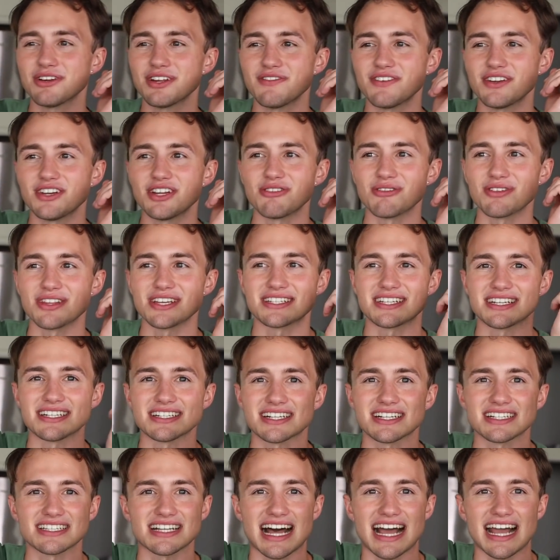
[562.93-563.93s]
don't even know what this is
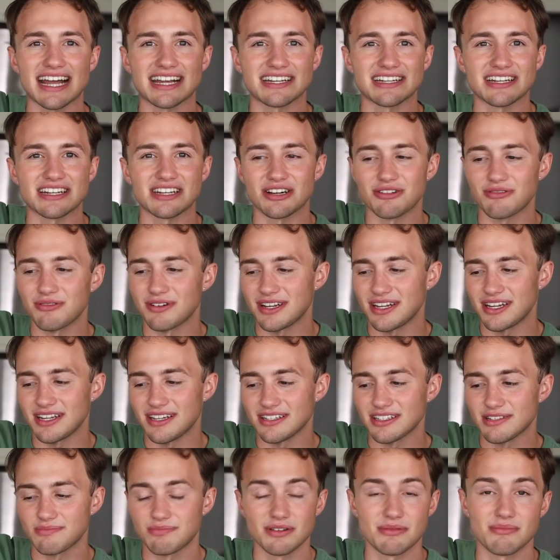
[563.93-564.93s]
because I didn't know what it
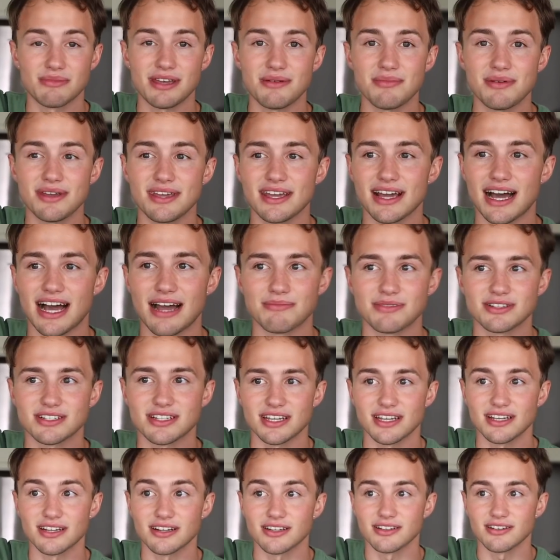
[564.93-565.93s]
is, but maybe I'm just
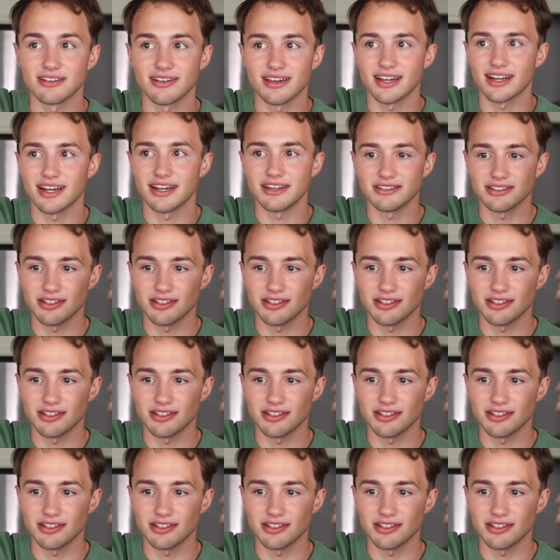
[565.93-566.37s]
ignorant.